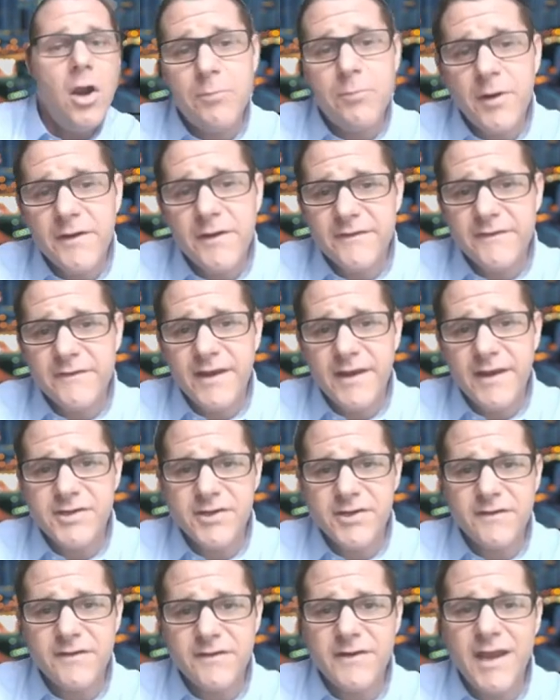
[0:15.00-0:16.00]
Our
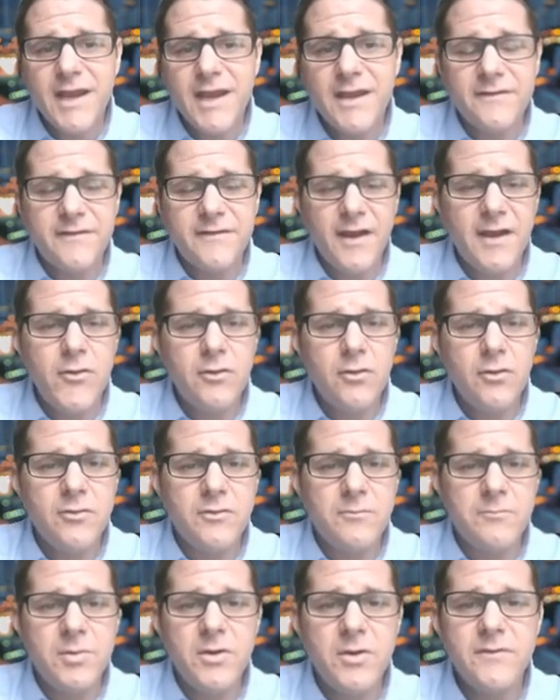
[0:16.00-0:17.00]
presentation today is
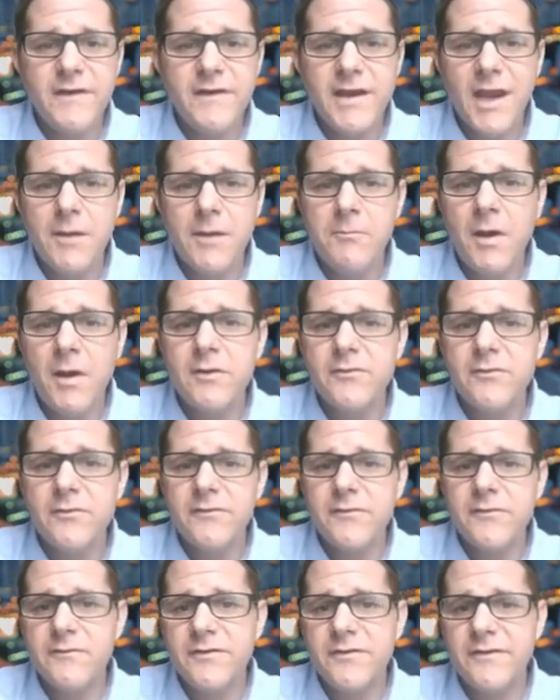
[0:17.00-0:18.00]
titled Building a
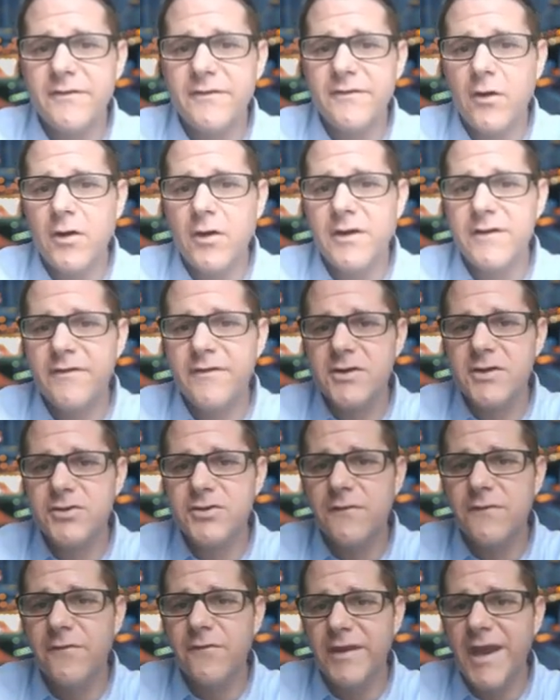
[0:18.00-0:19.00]
Microservices
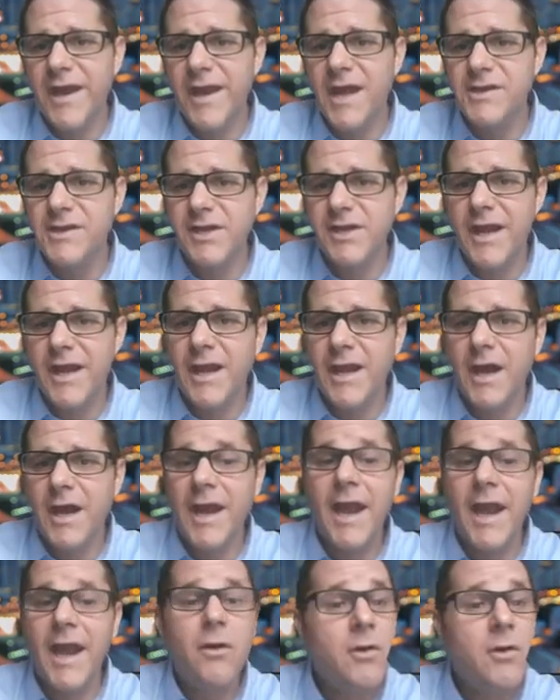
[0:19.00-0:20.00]
Architecture for the Edge and
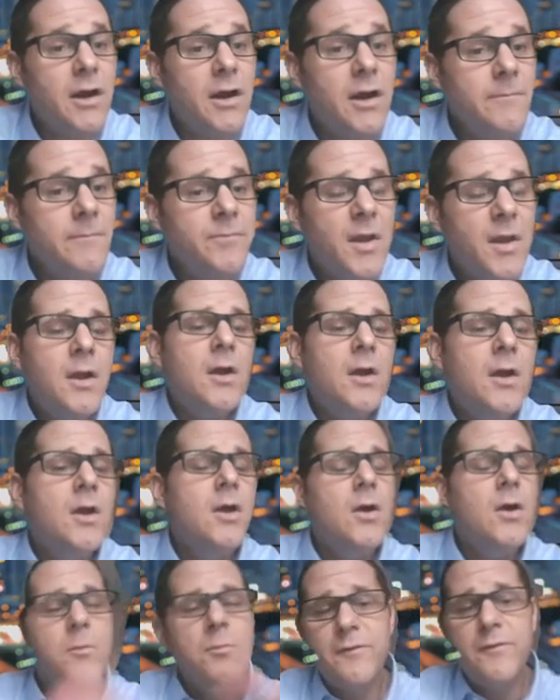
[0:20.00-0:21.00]
AI Era.
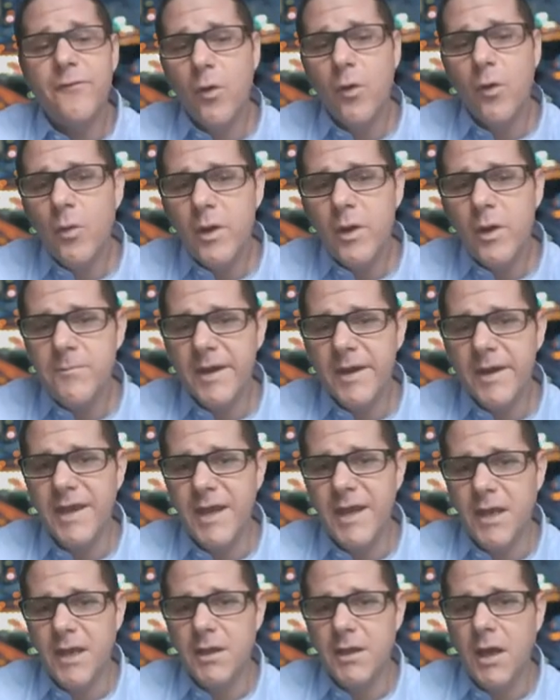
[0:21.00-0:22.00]
Before we
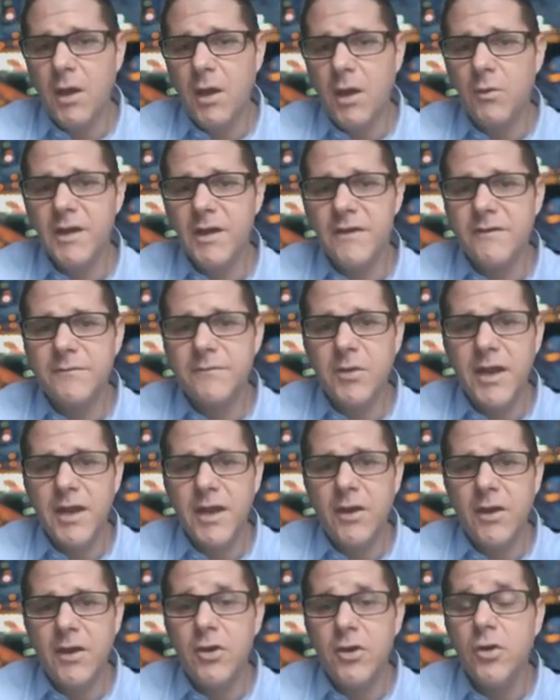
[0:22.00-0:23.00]
begin, I want to
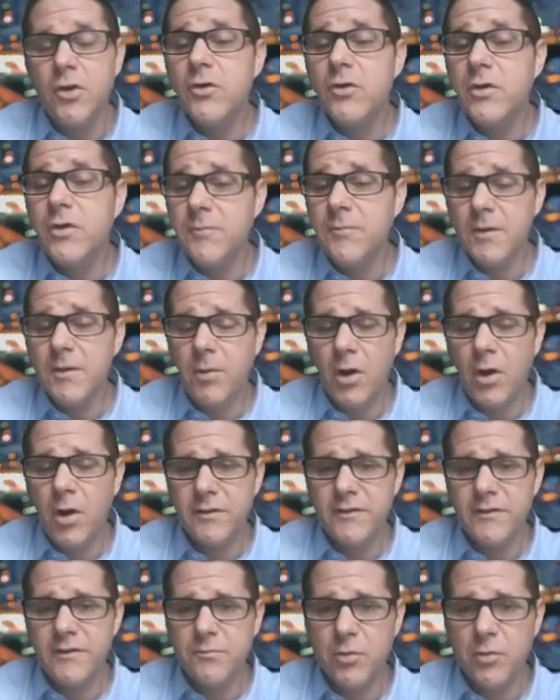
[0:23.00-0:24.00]
explain how you can be a part
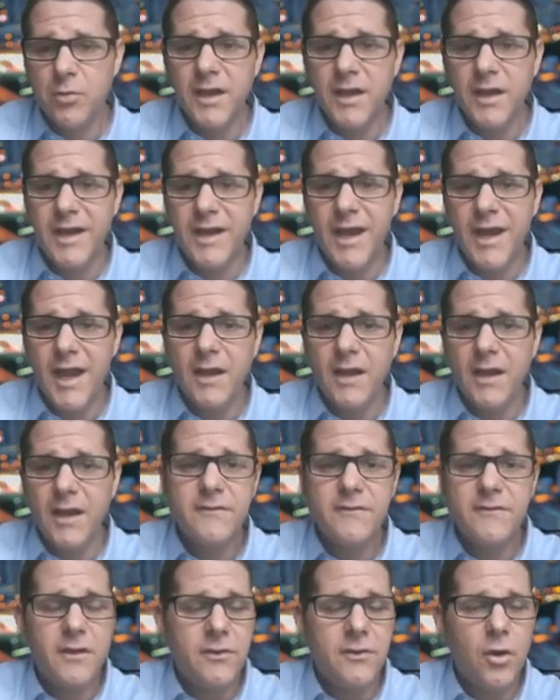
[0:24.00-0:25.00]
of this
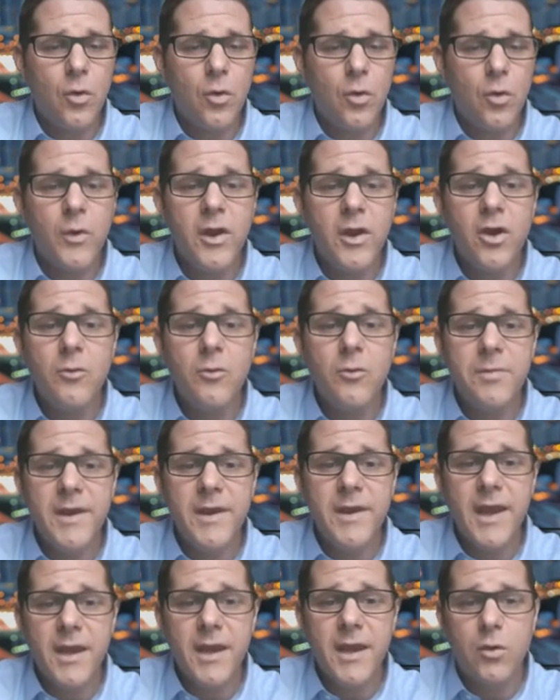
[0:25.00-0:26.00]
broadcast. There will
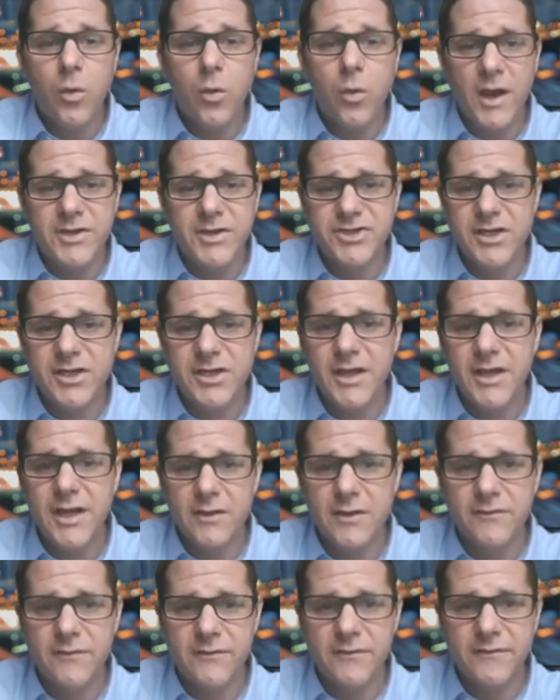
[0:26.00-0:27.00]
be a question and
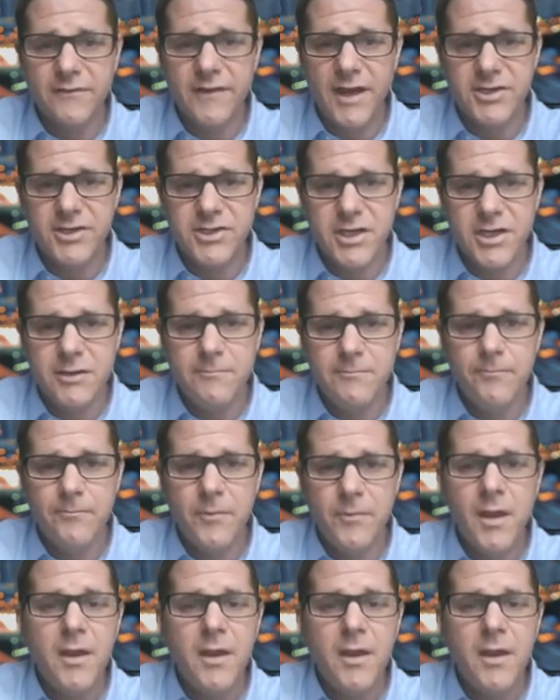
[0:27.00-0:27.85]
answer session.